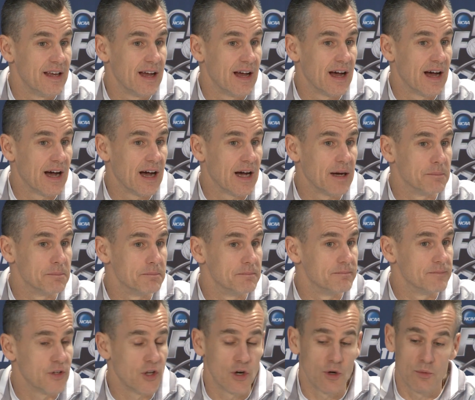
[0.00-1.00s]
um,
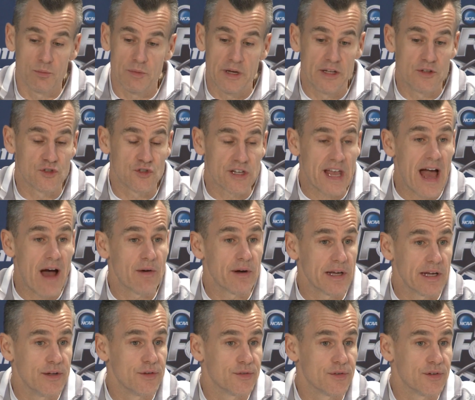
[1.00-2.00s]
you know, in
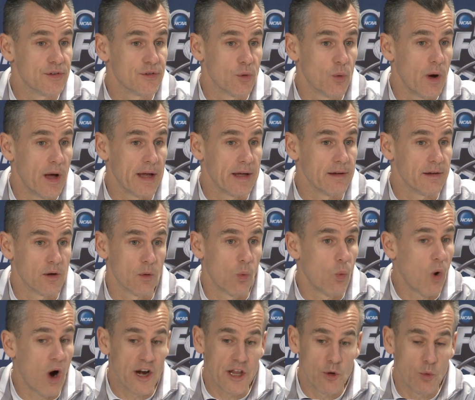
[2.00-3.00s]
scouting is, is a way. You know,
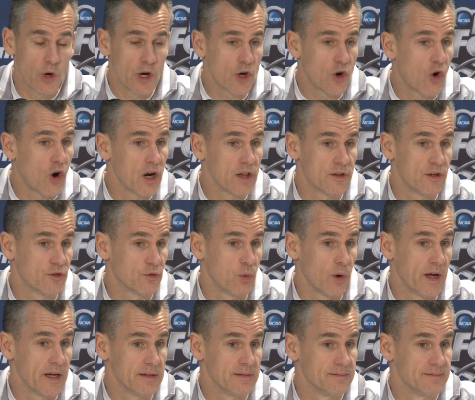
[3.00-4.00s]
why do you want to guard it this way?